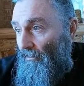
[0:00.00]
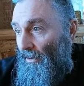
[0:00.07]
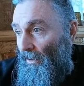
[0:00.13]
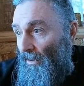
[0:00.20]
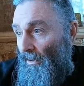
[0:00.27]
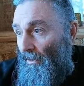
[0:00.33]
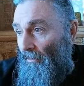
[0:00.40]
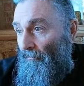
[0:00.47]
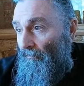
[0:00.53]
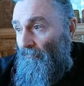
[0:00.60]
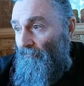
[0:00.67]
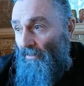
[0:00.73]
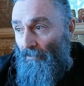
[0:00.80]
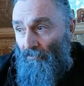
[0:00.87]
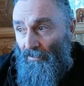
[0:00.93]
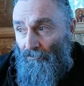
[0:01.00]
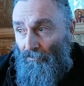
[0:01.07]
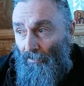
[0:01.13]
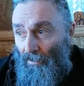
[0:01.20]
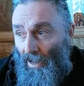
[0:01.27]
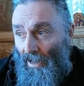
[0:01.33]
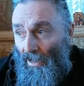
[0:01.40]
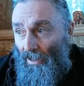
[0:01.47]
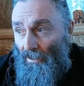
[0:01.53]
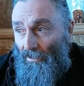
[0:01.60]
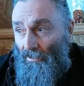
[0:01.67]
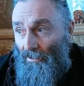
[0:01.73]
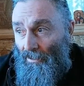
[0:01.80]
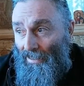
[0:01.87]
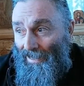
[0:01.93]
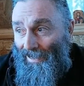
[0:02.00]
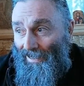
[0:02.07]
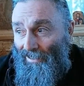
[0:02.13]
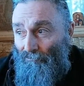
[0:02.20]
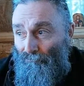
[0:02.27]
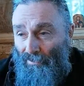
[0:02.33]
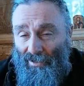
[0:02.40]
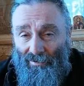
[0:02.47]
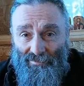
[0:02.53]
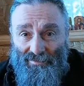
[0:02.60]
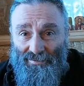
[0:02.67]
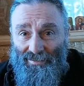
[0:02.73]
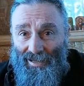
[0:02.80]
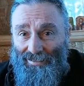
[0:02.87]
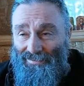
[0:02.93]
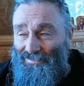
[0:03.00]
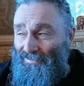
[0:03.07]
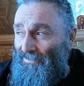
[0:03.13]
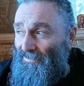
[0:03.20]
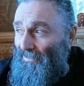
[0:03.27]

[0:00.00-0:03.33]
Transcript: Family plan. Any bears sighted?